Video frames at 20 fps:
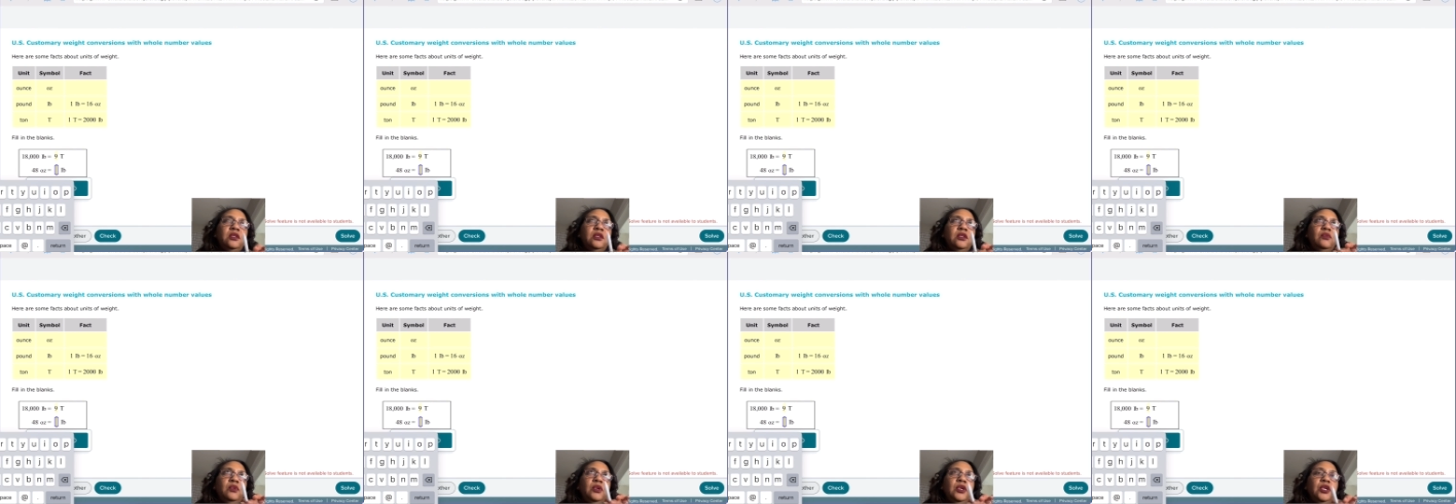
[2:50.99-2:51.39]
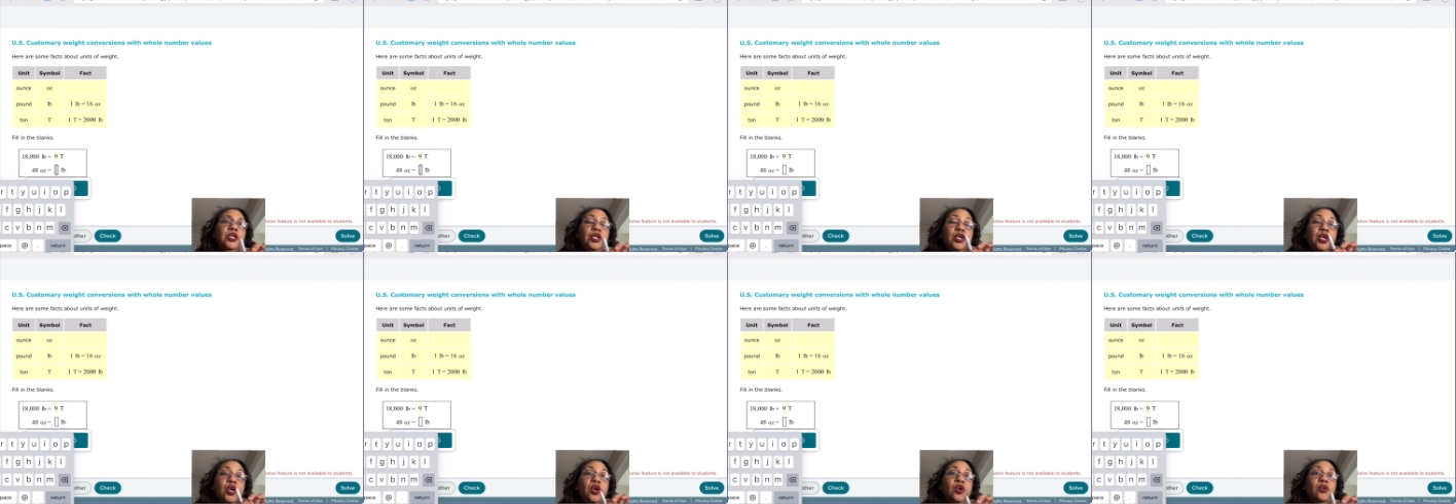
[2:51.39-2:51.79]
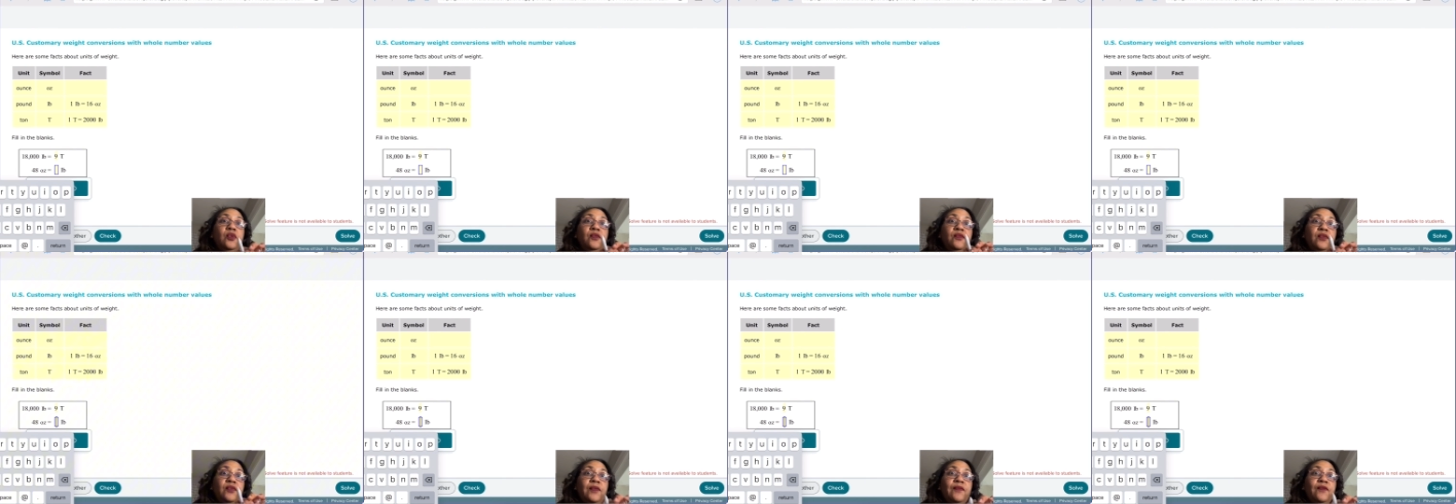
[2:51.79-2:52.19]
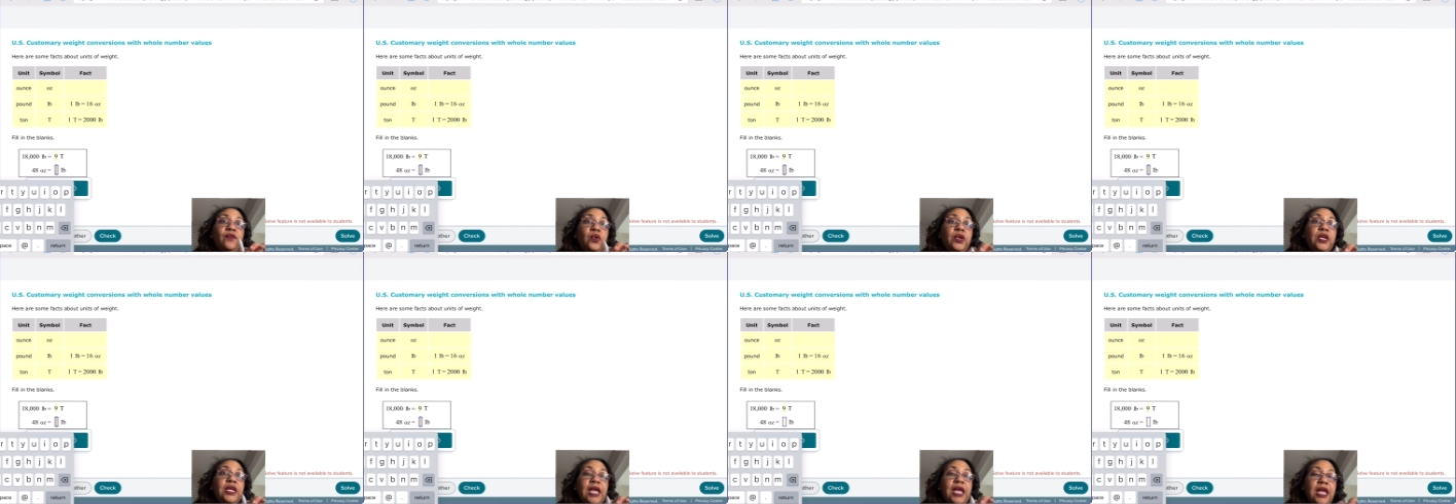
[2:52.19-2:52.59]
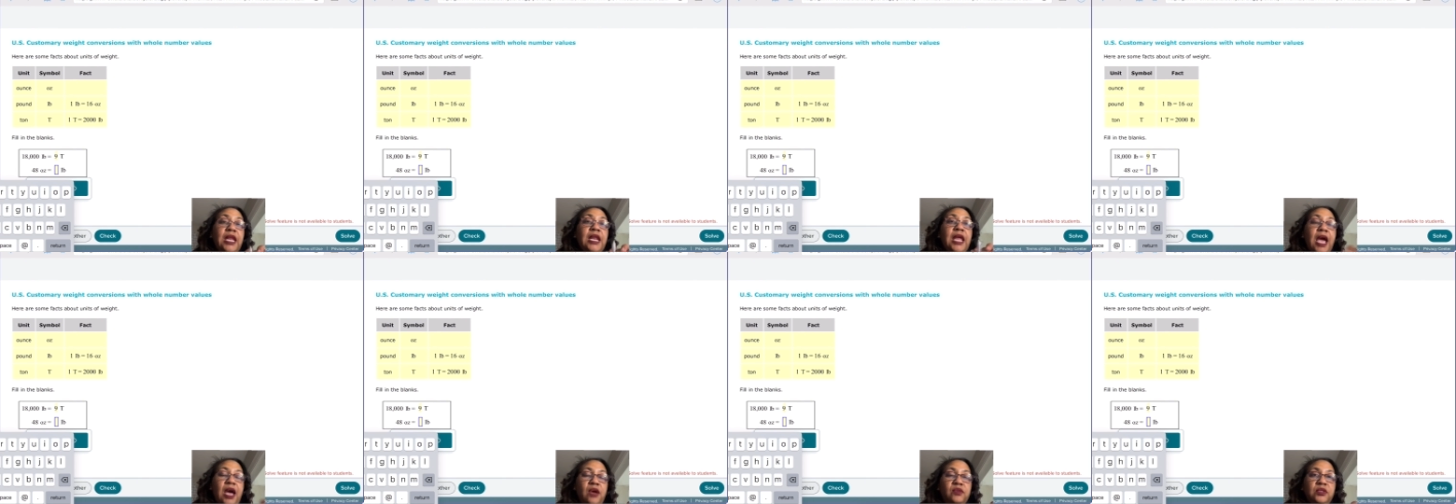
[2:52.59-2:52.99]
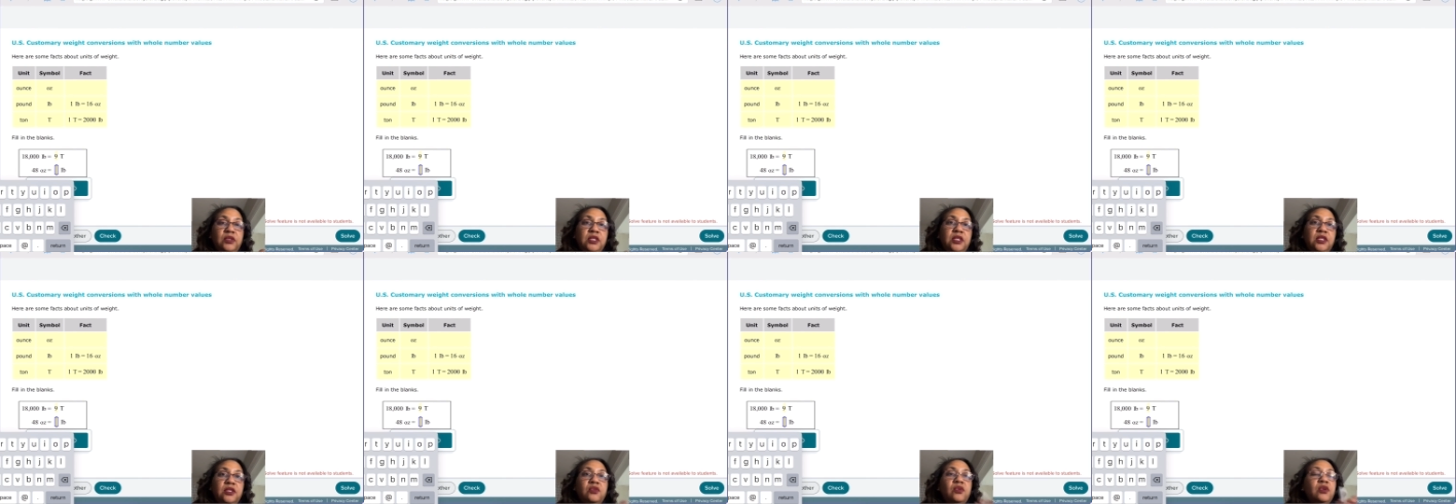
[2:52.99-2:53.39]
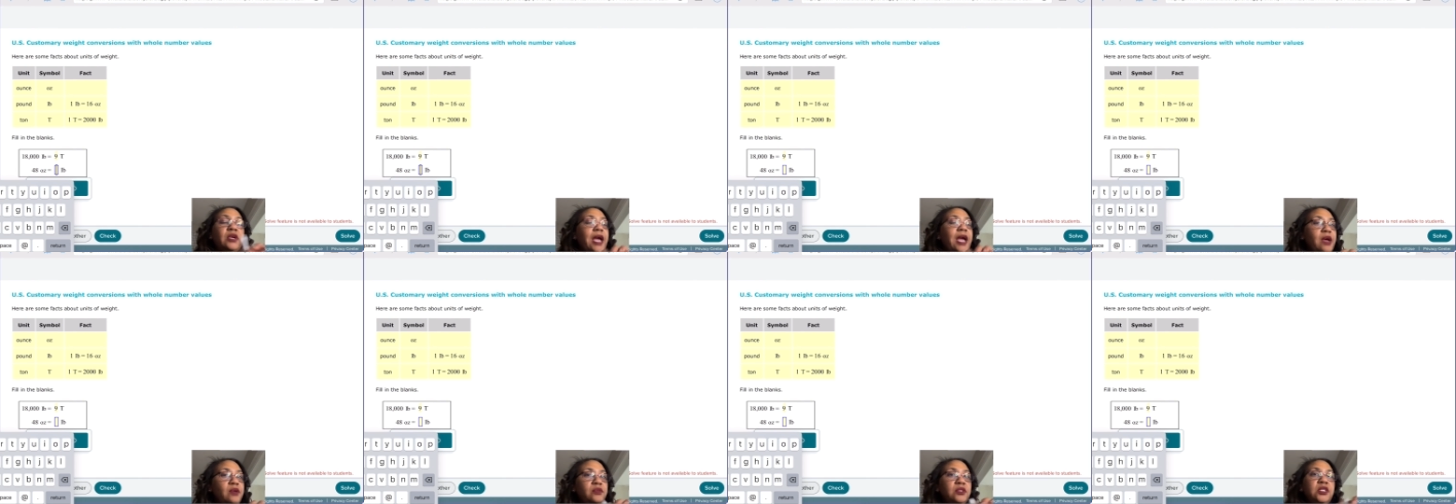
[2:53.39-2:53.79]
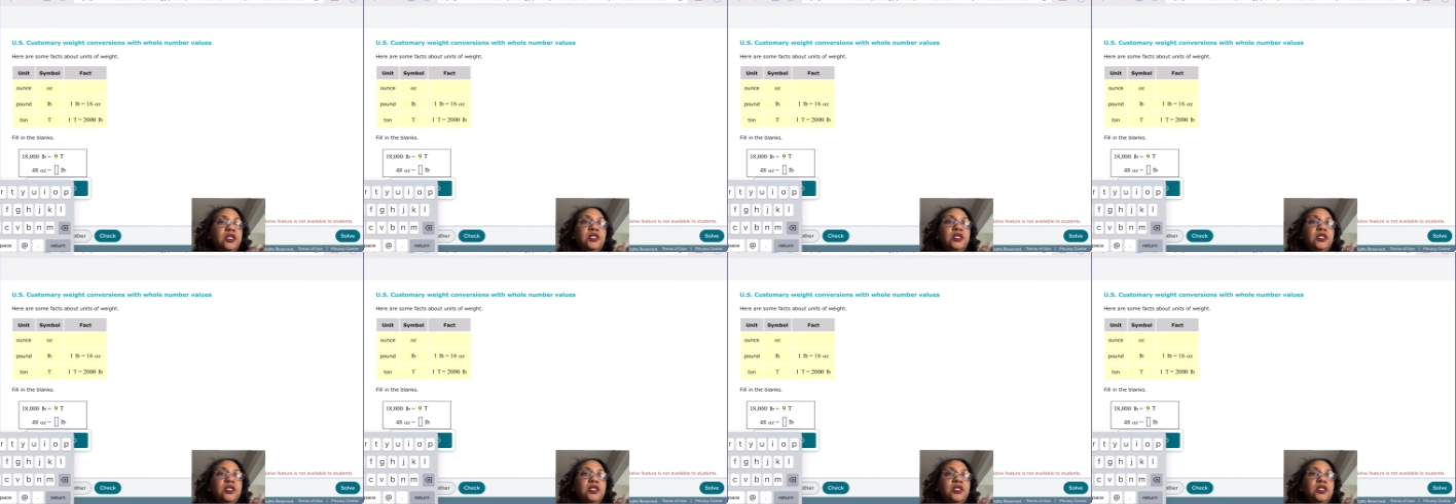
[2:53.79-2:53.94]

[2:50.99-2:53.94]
to go from 48 ounces or ounces